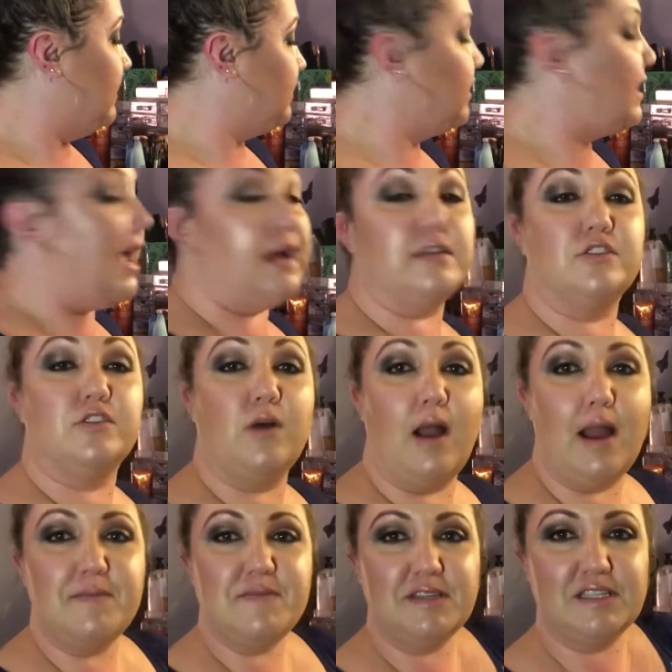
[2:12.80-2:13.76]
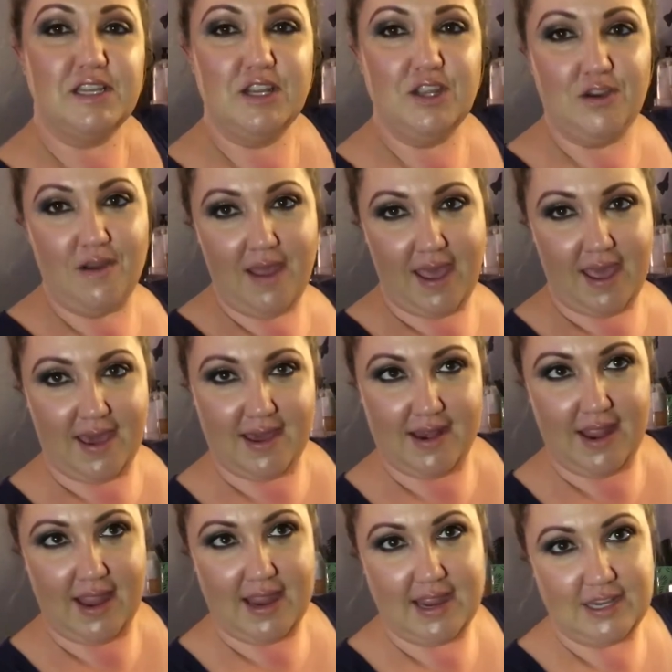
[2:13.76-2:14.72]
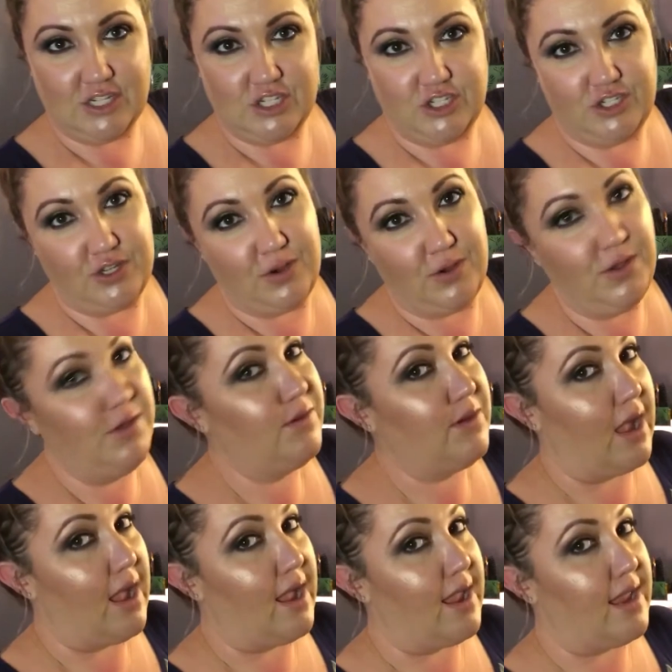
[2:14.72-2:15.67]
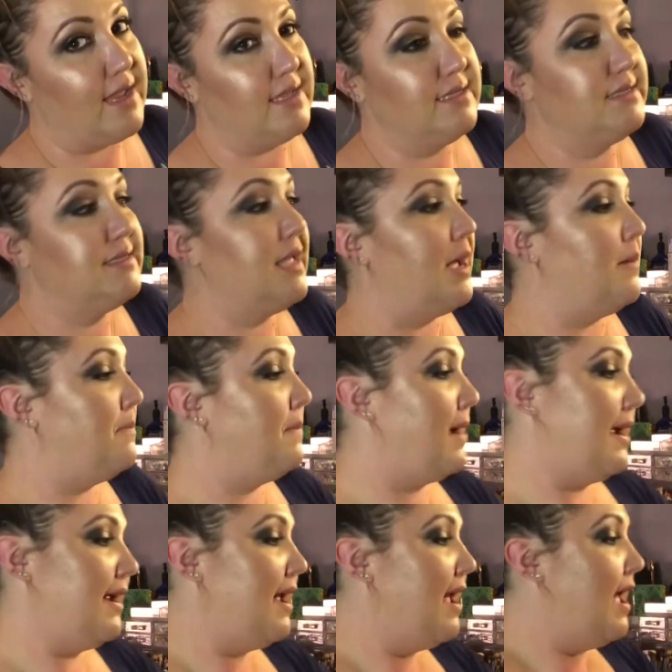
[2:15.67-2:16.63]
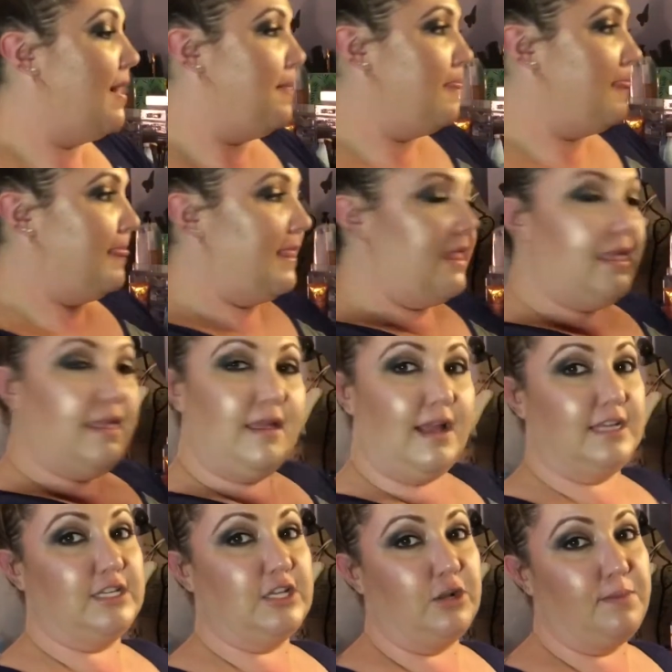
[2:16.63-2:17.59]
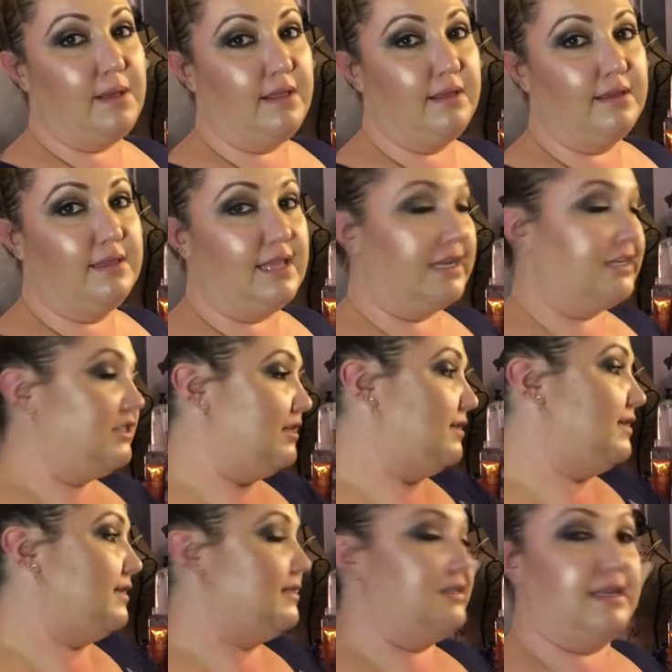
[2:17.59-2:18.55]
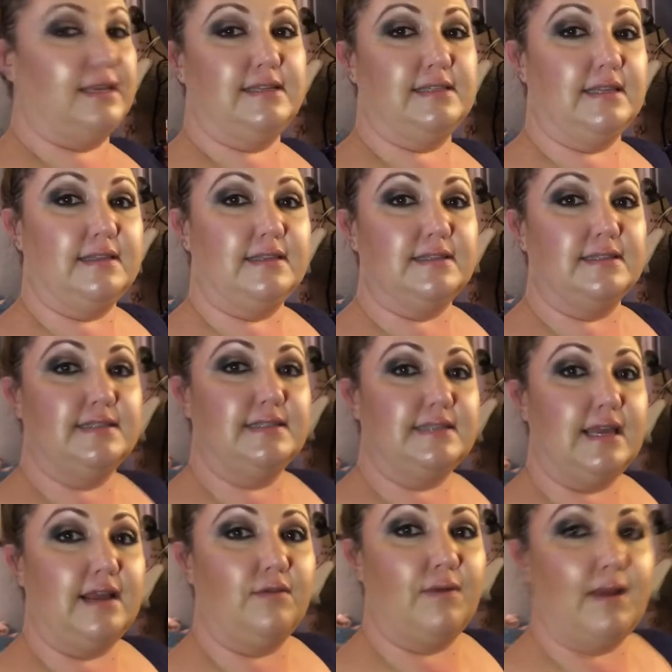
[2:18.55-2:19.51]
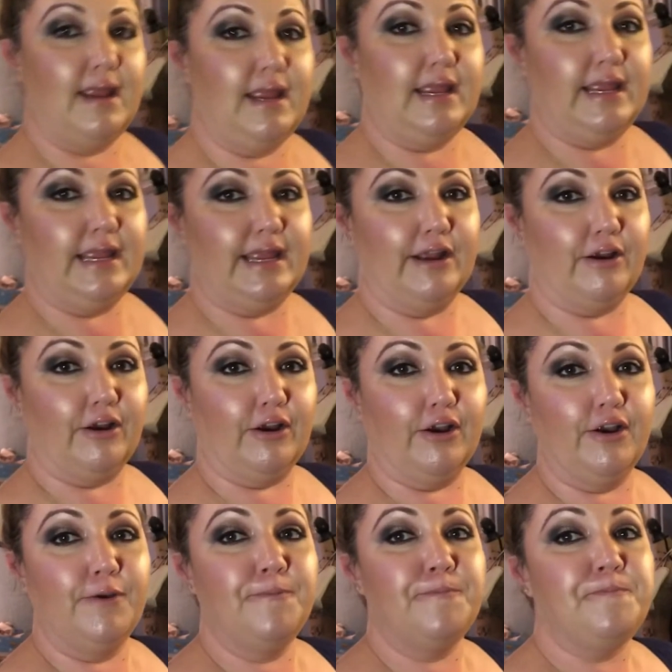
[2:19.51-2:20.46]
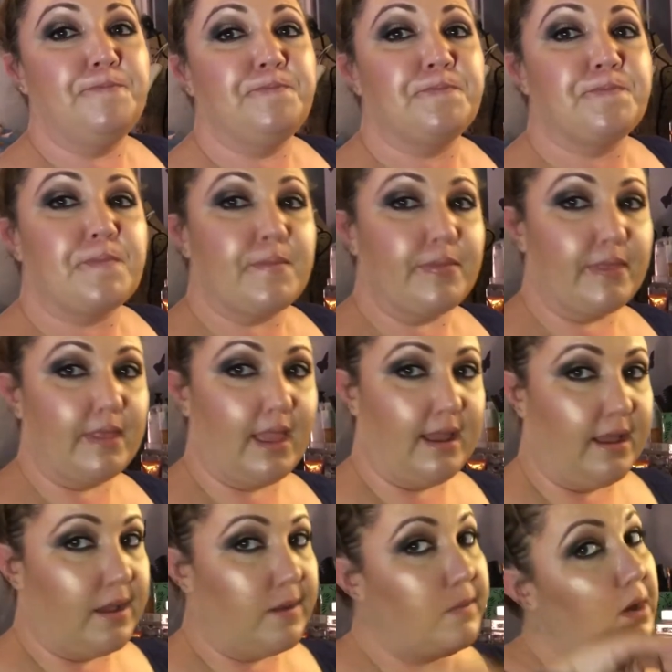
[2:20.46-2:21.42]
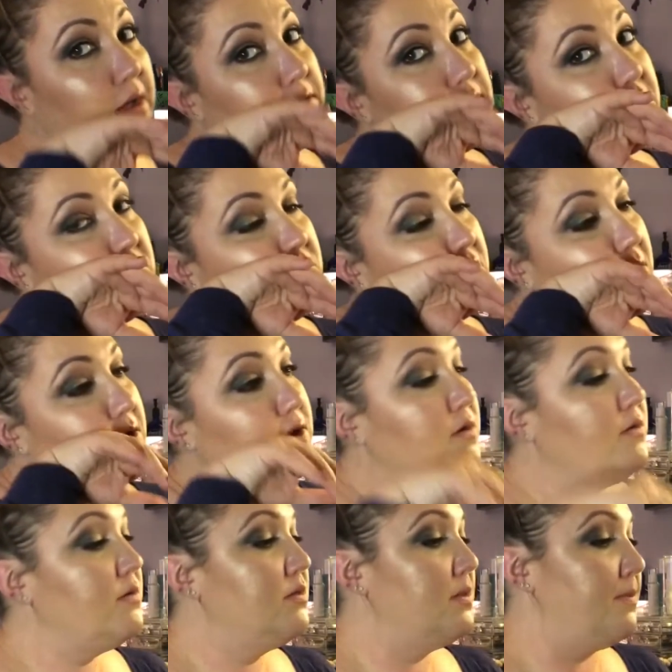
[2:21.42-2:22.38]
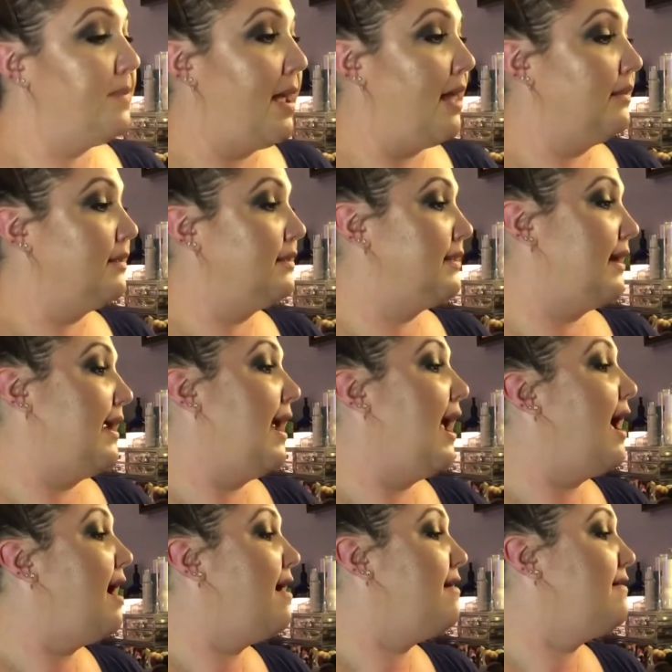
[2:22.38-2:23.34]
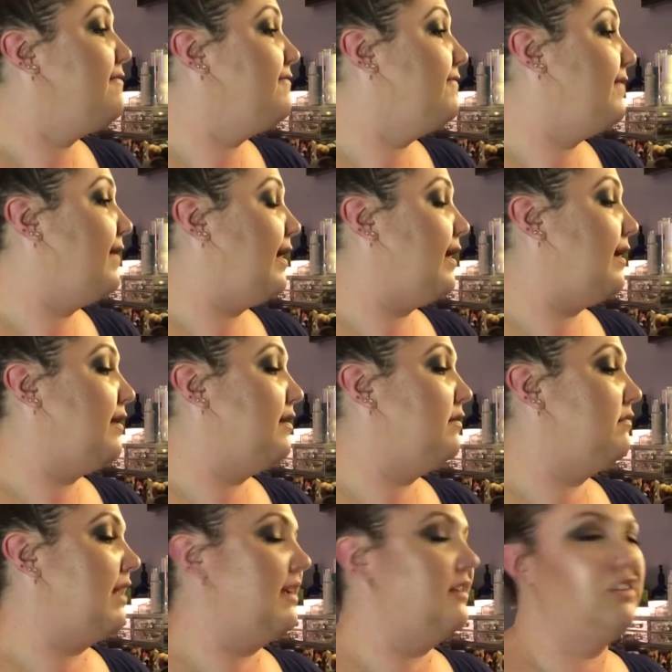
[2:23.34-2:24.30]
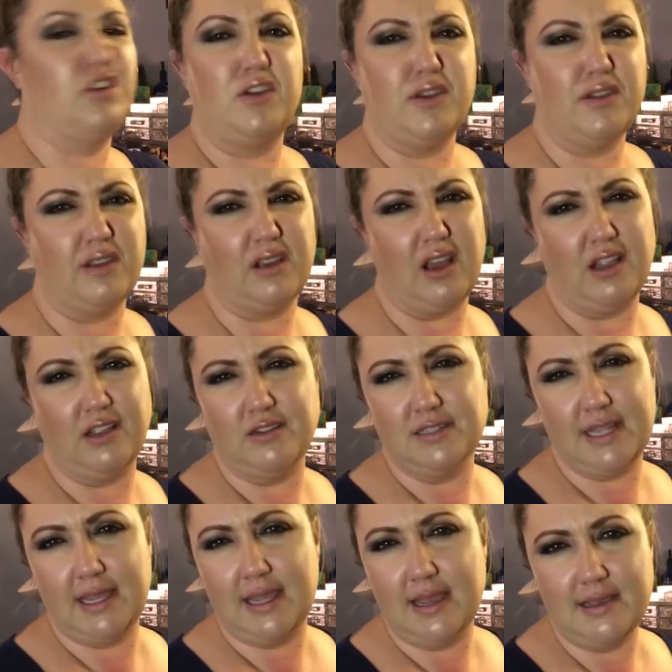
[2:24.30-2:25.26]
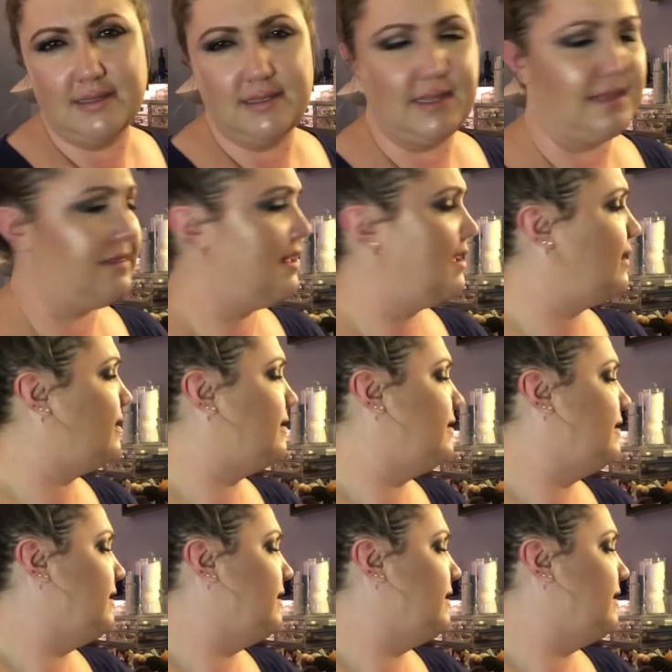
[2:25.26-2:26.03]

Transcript: yeah, so I'm just gonna go ahead and show you guys my eyeshadow palette collection. This, like I said, this is it right here. I'll just show you the palette that I have and like show you the colors, I guess, and then